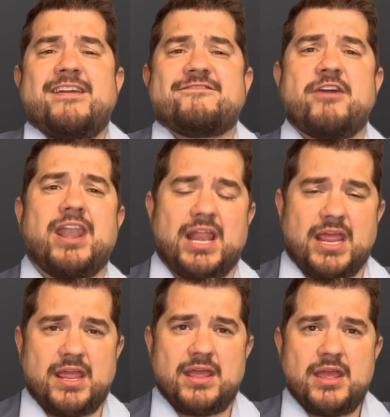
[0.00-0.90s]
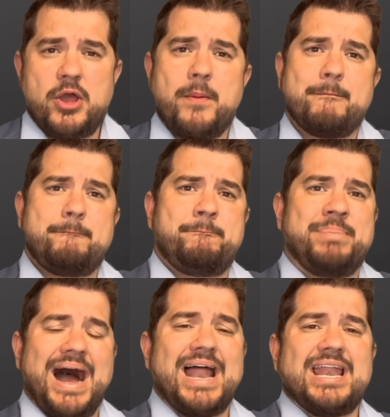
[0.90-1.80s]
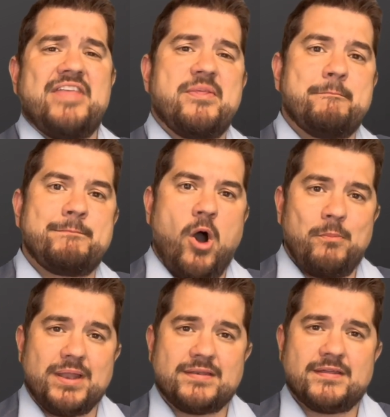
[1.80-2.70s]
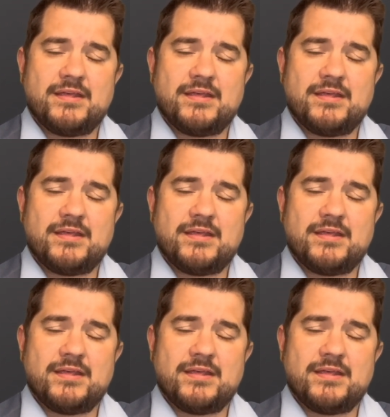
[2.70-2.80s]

friendly. But in the moment,